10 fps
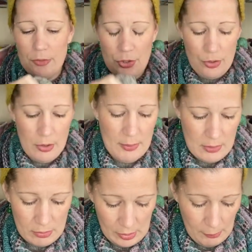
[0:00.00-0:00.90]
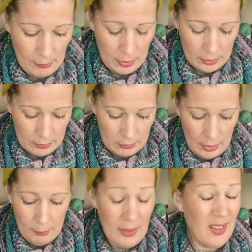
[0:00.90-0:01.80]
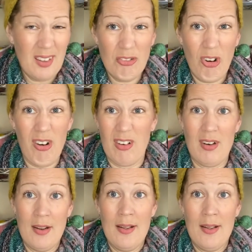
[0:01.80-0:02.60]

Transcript: to you because I might, I might get it wrong.